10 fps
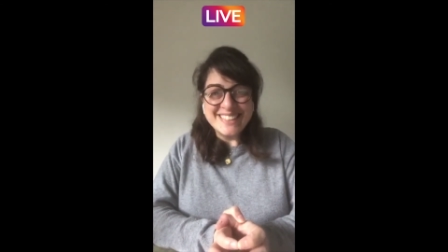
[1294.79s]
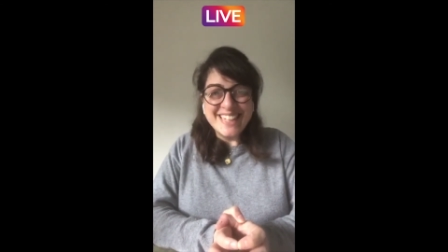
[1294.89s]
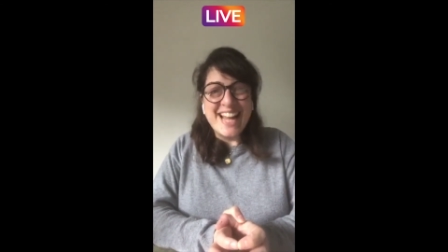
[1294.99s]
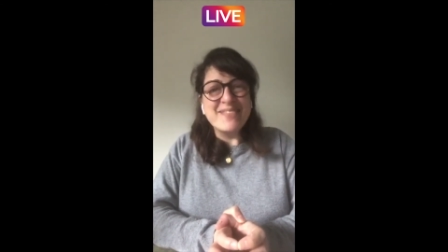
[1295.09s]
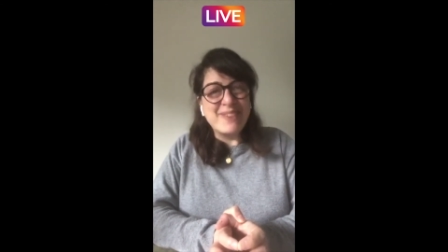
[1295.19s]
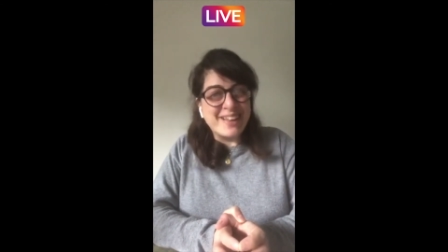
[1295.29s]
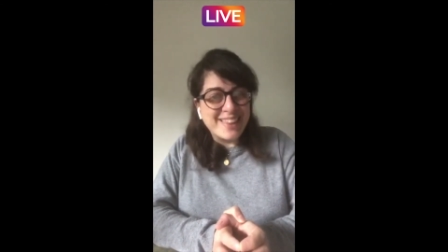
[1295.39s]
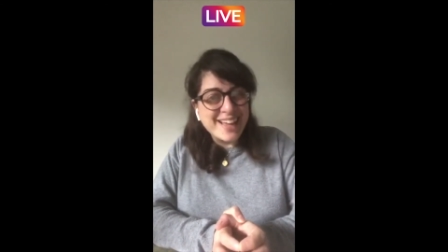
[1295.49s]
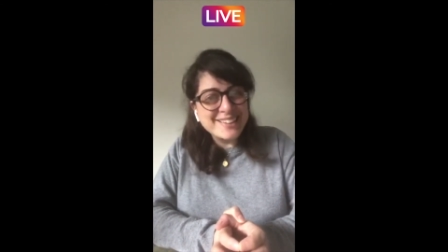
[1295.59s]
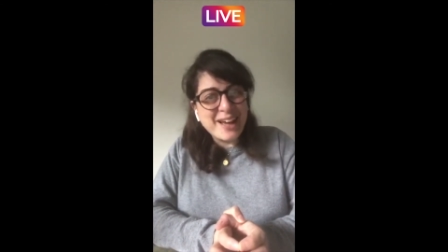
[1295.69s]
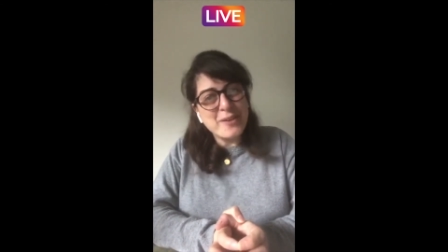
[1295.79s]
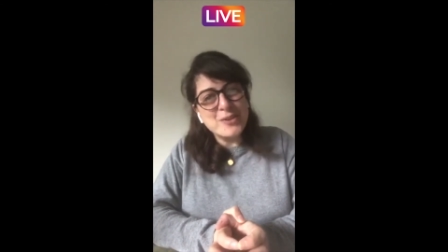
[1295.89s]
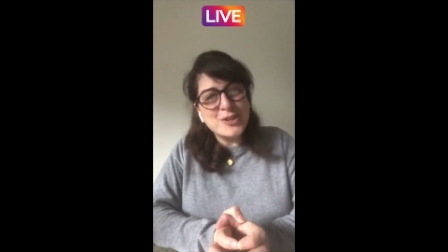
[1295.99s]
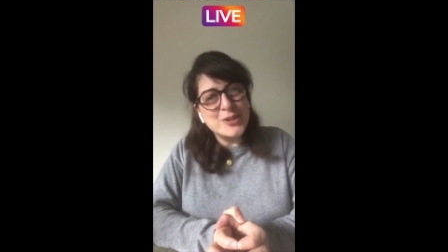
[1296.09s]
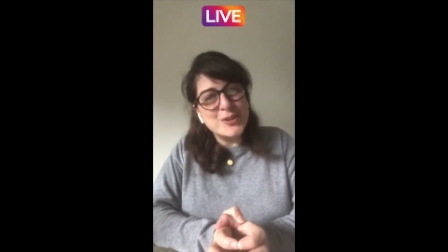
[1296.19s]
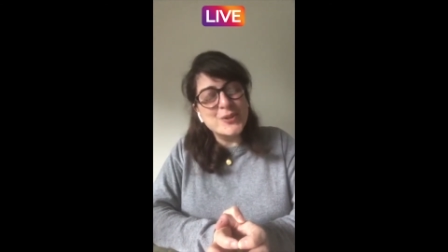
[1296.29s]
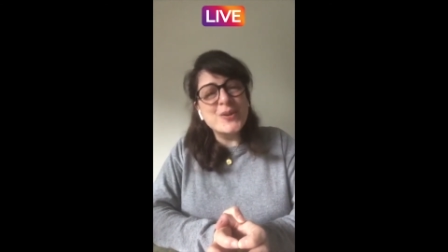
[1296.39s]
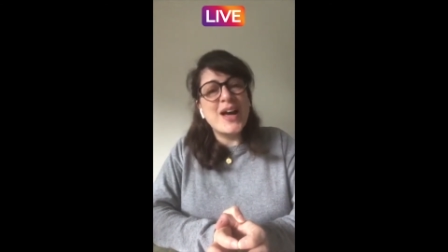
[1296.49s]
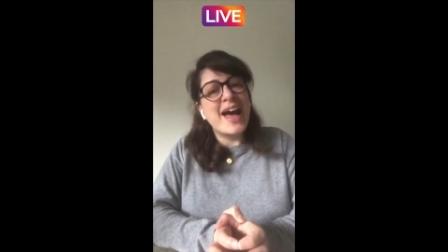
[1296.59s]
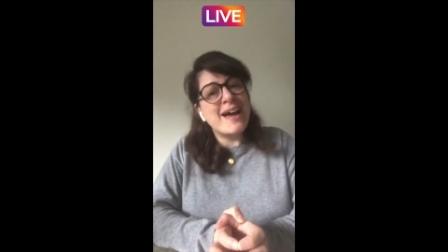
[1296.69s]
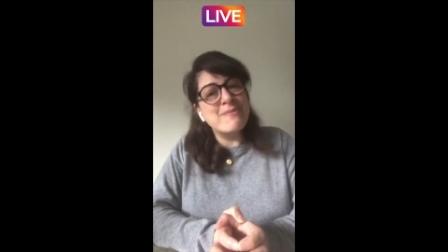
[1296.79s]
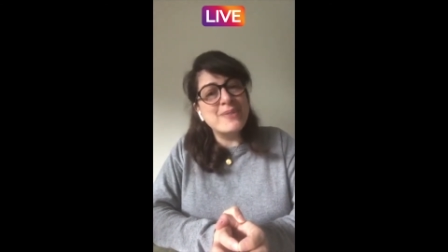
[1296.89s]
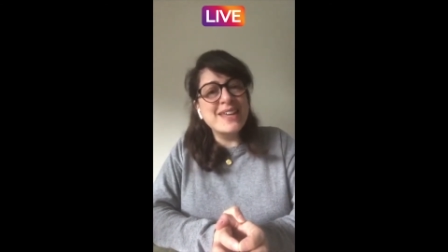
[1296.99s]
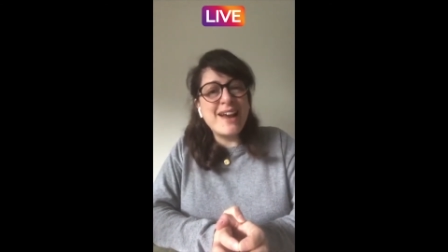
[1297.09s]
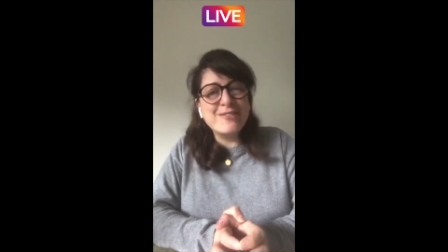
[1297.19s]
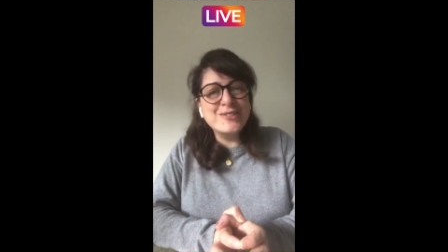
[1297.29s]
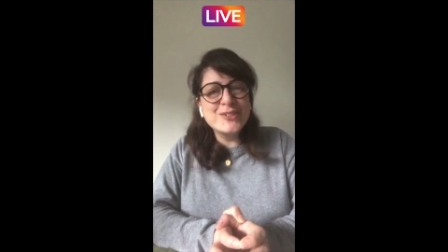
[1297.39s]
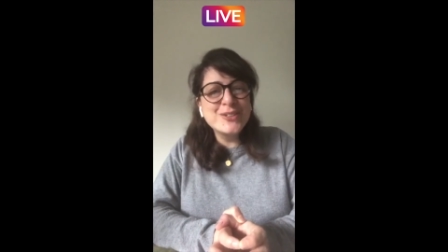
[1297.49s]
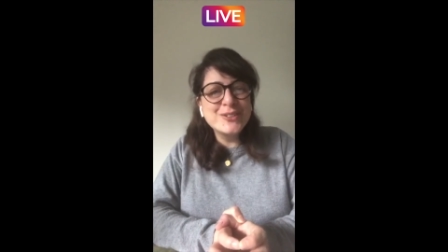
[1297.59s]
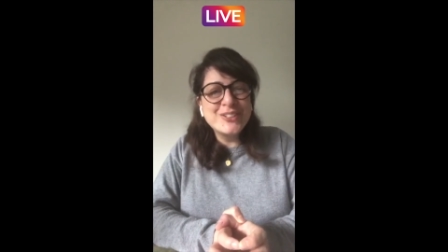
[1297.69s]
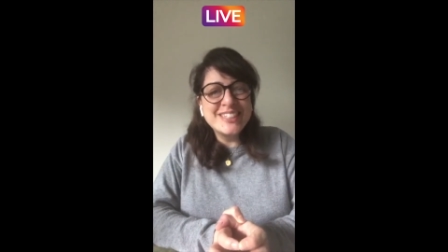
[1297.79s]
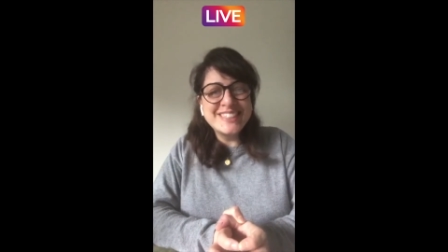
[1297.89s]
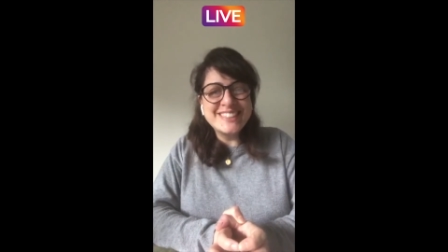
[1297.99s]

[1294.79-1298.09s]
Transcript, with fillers: And by that, I wish you a happy afternoon.